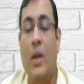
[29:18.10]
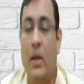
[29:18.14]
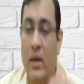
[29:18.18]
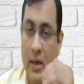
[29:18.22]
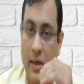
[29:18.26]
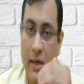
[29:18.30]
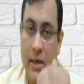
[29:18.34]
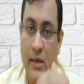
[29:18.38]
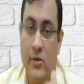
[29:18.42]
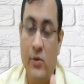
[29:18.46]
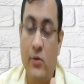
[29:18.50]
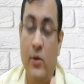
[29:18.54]

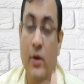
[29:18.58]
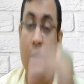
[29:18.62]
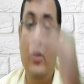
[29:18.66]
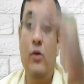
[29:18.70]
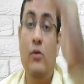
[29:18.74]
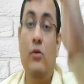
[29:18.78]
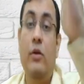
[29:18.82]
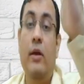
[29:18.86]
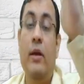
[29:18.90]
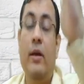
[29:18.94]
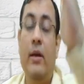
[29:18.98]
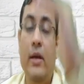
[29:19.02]
He is going
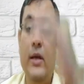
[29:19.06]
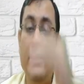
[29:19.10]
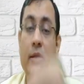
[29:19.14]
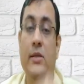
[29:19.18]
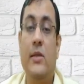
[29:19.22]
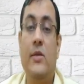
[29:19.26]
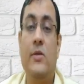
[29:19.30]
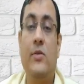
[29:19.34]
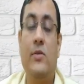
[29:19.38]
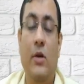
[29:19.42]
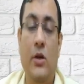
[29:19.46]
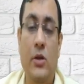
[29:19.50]
to increase
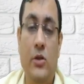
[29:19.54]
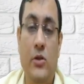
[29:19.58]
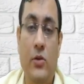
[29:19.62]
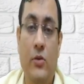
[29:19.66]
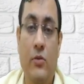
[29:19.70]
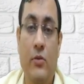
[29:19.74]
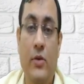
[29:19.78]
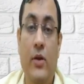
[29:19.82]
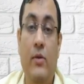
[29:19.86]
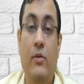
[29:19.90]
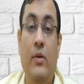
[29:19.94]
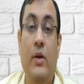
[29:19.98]
his cost
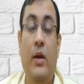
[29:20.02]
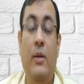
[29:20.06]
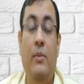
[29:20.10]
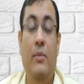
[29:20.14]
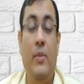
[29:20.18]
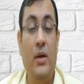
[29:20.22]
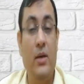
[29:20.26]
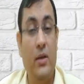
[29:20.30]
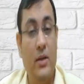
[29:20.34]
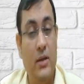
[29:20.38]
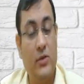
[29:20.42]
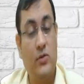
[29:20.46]
of equity,
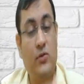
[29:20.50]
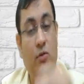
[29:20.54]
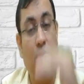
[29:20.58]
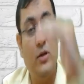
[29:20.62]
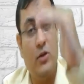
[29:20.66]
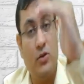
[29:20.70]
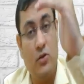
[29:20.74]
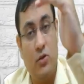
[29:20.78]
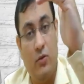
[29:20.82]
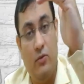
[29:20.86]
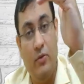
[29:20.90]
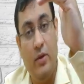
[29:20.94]
but this
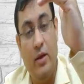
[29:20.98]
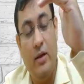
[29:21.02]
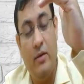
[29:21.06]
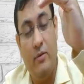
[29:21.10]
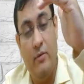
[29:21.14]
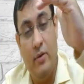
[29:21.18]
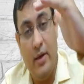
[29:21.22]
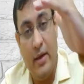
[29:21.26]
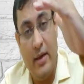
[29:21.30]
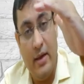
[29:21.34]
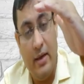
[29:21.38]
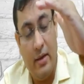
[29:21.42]
cost of
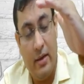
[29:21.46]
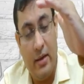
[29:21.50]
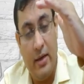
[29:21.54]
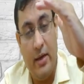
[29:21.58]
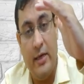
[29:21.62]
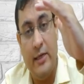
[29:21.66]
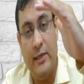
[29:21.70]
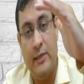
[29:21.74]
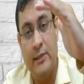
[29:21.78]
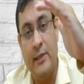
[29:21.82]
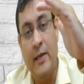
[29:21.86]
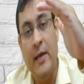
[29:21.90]
equity
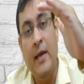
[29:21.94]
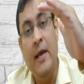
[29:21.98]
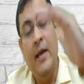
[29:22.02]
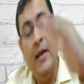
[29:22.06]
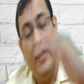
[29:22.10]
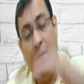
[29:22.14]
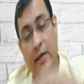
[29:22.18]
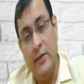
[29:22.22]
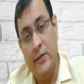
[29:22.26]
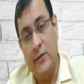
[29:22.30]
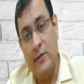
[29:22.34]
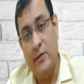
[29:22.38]
increase
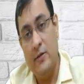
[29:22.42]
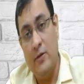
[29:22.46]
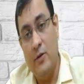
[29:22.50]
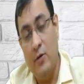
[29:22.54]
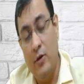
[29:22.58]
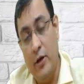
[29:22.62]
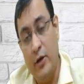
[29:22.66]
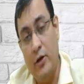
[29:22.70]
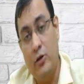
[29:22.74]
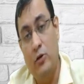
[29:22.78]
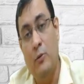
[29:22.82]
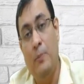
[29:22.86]
is
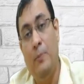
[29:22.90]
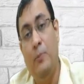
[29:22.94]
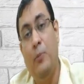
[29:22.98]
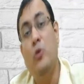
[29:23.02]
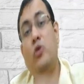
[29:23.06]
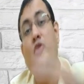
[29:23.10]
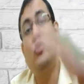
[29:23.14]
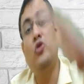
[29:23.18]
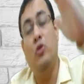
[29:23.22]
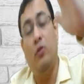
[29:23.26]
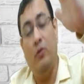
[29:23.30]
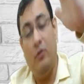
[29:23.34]
going to
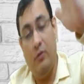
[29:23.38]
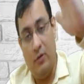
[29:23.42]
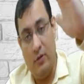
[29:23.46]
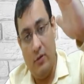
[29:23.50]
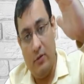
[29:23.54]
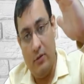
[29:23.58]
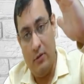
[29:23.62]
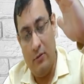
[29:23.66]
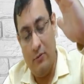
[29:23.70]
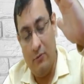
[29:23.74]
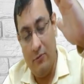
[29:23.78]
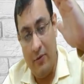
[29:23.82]
push
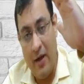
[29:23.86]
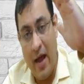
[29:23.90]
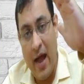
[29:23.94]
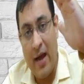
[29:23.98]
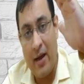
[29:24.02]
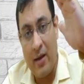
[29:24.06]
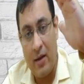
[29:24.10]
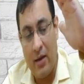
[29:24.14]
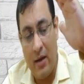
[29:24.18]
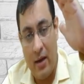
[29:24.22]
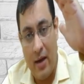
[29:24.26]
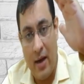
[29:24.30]

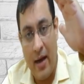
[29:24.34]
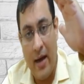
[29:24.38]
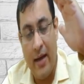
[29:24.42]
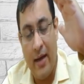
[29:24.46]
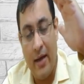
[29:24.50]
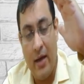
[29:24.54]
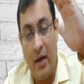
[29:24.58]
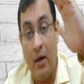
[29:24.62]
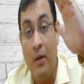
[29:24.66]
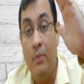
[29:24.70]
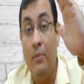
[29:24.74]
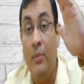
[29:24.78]
WACC
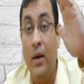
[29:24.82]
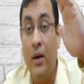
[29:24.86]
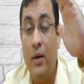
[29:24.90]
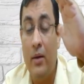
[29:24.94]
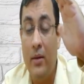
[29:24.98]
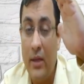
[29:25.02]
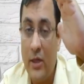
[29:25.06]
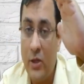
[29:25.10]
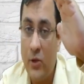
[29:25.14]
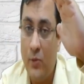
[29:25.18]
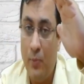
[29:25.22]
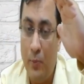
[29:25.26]
higher,
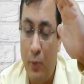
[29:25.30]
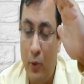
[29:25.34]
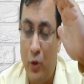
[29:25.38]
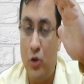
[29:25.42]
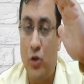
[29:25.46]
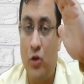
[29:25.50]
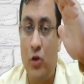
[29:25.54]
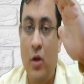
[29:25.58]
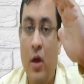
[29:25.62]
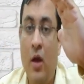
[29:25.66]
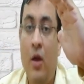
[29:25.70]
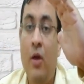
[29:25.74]
but this
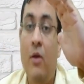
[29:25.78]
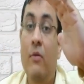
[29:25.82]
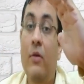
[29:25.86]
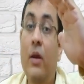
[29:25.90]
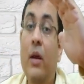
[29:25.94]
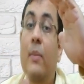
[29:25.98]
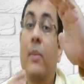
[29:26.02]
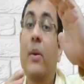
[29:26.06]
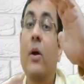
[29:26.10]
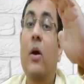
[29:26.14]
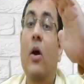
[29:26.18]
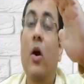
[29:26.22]
push
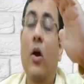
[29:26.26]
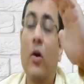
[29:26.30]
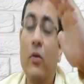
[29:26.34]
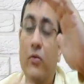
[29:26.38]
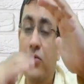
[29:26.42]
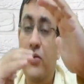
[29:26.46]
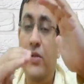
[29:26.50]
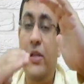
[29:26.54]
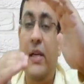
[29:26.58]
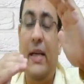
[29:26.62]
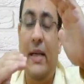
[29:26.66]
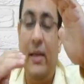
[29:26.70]
will be
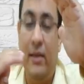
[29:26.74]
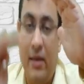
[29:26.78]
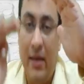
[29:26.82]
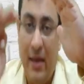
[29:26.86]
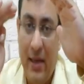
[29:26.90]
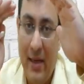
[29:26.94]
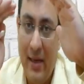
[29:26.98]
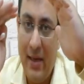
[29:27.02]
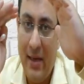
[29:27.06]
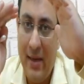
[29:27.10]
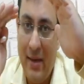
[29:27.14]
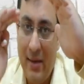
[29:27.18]
offset
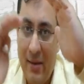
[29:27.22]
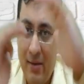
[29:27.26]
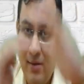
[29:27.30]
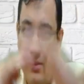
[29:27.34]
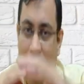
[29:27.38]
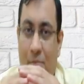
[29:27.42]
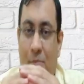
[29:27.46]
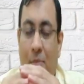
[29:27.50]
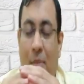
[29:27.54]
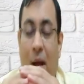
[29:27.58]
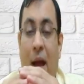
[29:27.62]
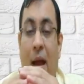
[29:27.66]

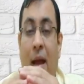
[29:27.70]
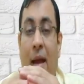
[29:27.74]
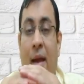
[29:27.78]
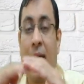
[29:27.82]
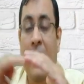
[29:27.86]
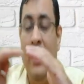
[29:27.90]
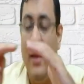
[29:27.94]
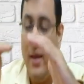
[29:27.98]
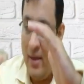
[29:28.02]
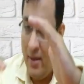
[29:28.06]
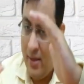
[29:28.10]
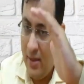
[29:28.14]

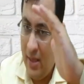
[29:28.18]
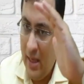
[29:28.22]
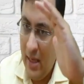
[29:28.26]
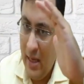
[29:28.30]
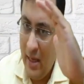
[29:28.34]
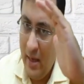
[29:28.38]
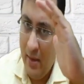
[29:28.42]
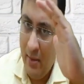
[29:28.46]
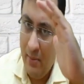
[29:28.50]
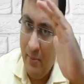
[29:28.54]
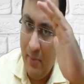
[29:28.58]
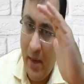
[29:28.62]
by
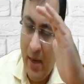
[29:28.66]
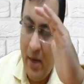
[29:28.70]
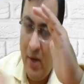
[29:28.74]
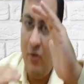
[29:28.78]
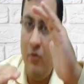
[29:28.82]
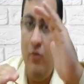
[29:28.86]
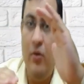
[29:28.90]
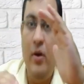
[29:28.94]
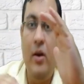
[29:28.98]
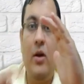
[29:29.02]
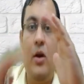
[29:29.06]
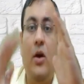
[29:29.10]
the
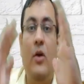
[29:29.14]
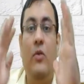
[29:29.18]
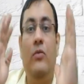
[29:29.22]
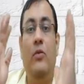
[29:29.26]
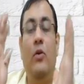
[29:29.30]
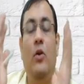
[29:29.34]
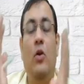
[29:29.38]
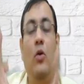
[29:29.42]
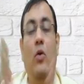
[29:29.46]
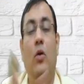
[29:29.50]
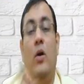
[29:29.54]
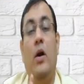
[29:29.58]
benefit of
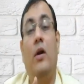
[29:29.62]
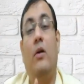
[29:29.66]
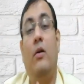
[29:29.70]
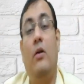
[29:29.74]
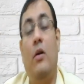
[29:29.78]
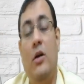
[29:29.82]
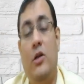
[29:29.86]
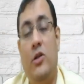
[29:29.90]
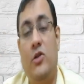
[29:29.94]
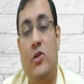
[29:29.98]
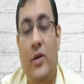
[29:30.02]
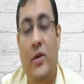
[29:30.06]
lower
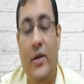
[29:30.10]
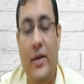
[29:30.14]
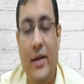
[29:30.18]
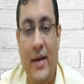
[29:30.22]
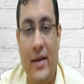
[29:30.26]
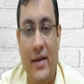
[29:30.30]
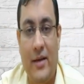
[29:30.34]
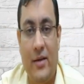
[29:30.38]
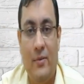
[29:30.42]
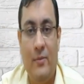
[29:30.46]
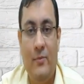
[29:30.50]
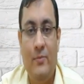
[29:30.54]
cost
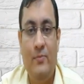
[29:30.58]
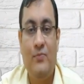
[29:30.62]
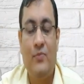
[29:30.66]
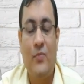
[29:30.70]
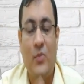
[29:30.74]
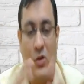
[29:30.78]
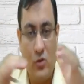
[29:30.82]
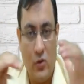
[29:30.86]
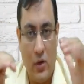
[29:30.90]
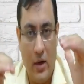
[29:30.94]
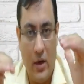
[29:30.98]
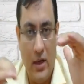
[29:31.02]
debt.
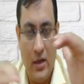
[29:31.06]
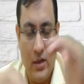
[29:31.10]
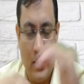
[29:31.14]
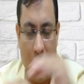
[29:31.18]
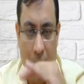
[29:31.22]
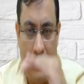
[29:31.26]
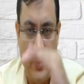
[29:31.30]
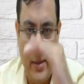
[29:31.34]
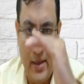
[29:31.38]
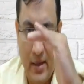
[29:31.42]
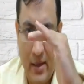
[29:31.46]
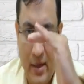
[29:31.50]
So
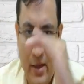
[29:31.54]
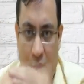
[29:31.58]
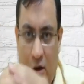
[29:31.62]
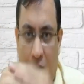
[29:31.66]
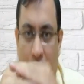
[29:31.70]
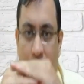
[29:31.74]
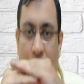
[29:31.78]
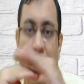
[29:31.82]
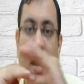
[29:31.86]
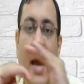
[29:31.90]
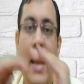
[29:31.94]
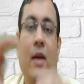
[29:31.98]
ultimately, your
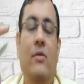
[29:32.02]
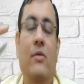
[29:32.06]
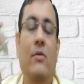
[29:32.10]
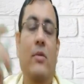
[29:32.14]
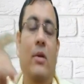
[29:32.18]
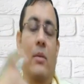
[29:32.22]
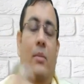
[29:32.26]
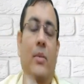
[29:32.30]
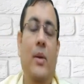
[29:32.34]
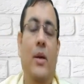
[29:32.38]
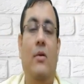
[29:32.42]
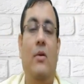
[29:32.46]
WACC
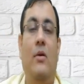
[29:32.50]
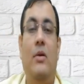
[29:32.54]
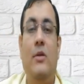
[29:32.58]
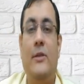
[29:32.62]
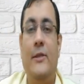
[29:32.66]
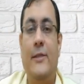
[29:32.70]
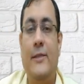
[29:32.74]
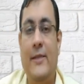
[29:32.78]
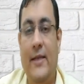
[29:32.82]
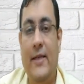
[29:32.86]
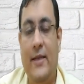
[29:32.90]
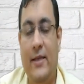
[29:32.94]
will be
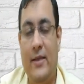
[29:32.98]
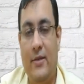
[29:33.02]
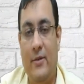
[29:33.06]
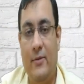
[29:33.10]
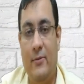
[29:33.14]
constant.